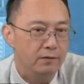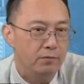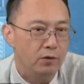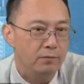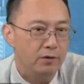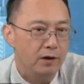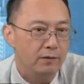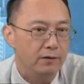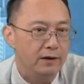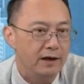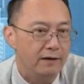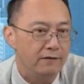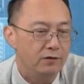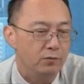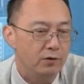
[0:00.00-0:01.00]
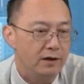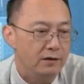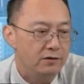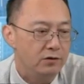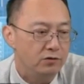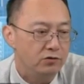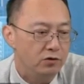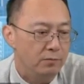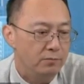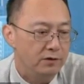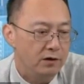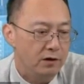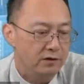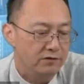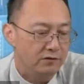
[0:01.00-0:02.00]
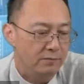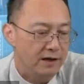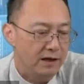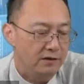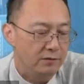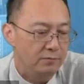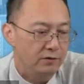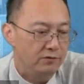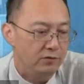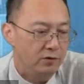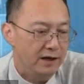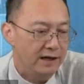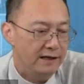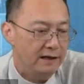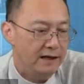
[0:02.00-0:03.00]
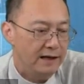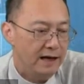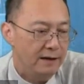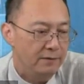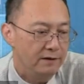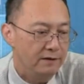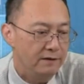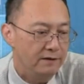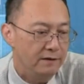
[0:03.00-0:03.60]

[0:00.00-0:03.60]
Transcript: We'll probably have to wait until Trump returns from Asia before anything happens.